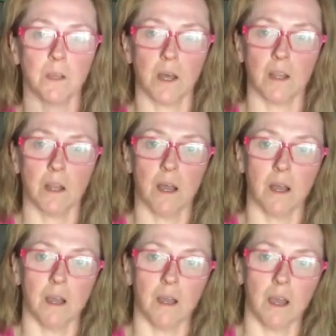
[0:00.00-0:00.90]

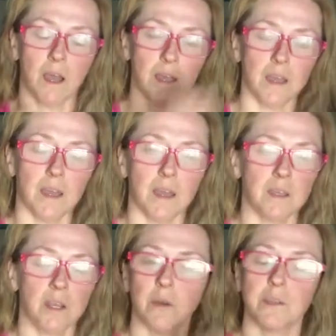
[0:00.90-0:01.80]

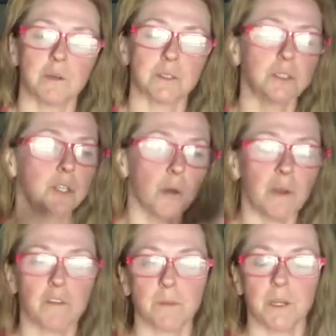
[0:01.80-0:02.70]
there was no
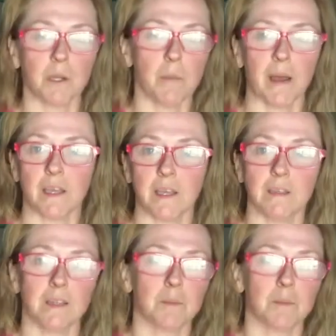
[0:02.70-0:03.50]
way for me to go back in.